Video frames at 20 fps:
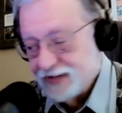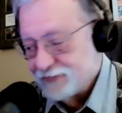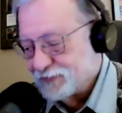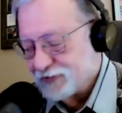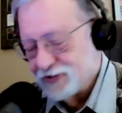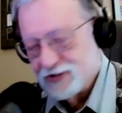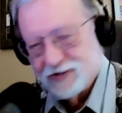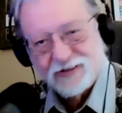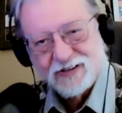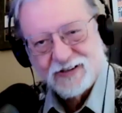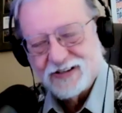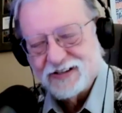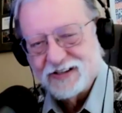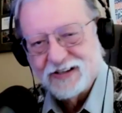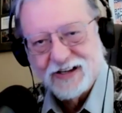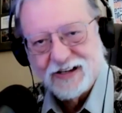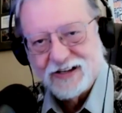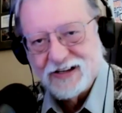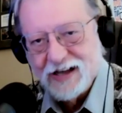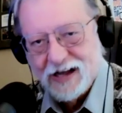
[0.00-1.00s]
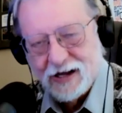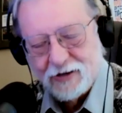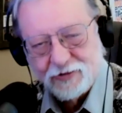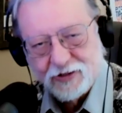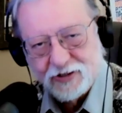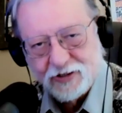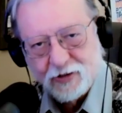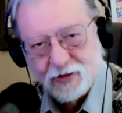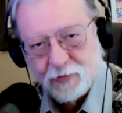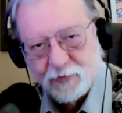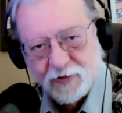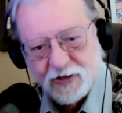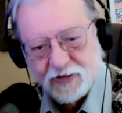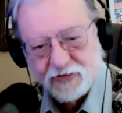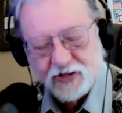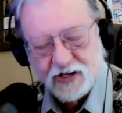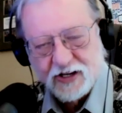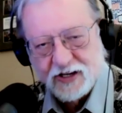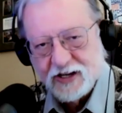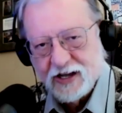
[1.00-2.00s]
And, like in the accounting,
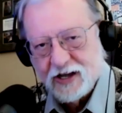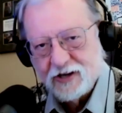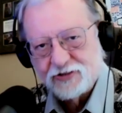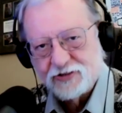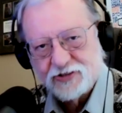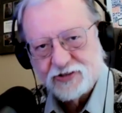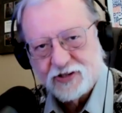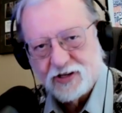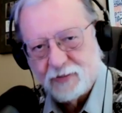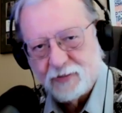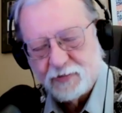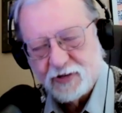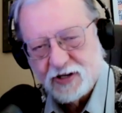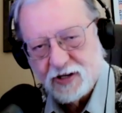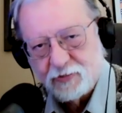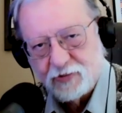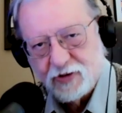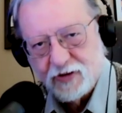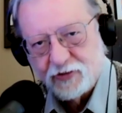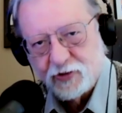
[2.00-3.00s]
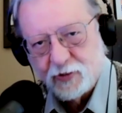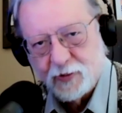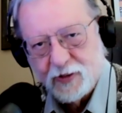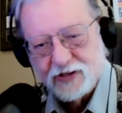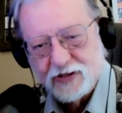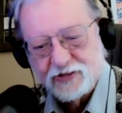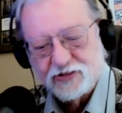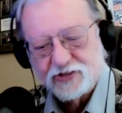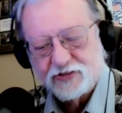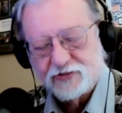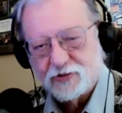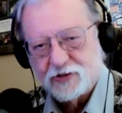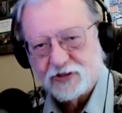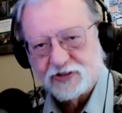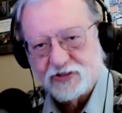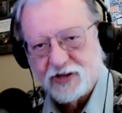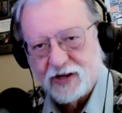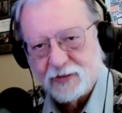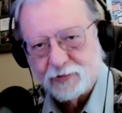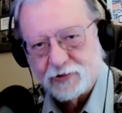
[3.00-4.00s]
the accountants that become revenue agents,
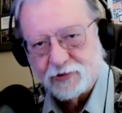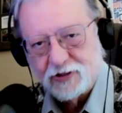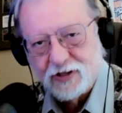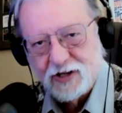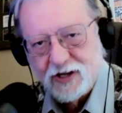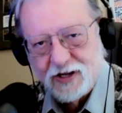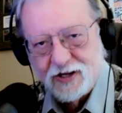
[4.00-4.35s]
for example.